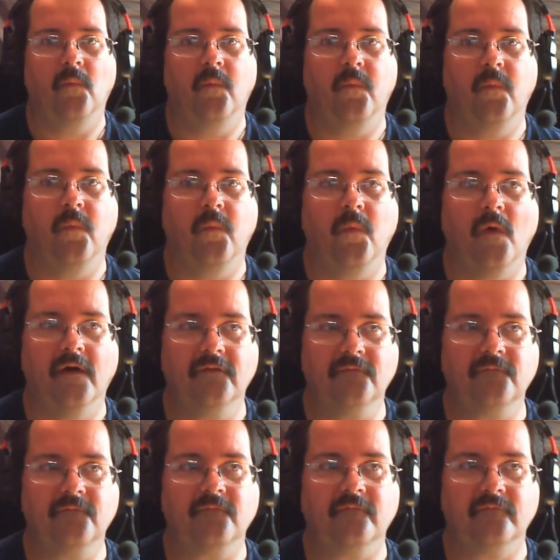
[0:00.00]
1
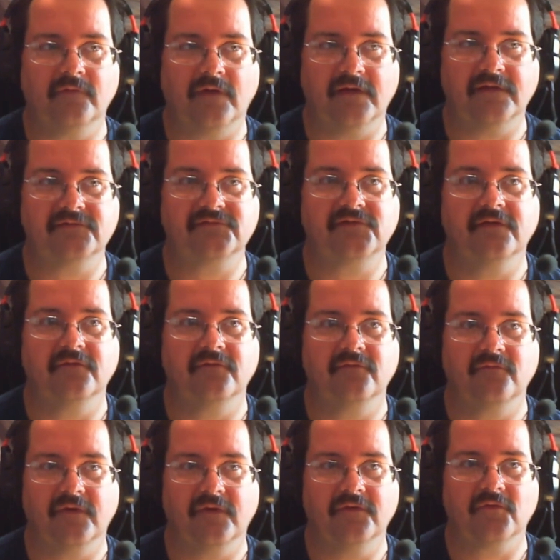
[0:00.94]
Phyrexian
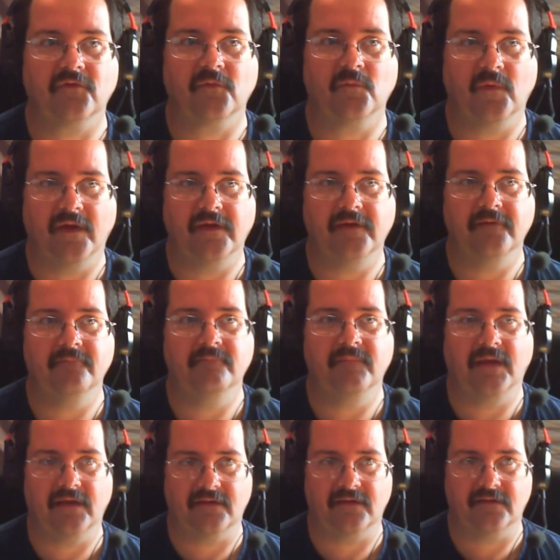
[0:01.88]
green or white
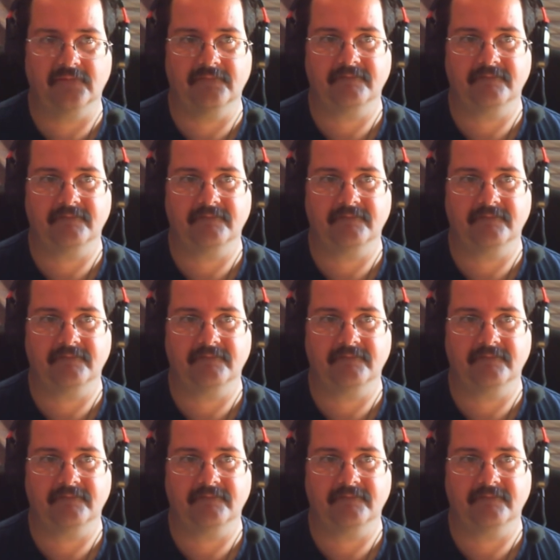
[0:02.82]
mana,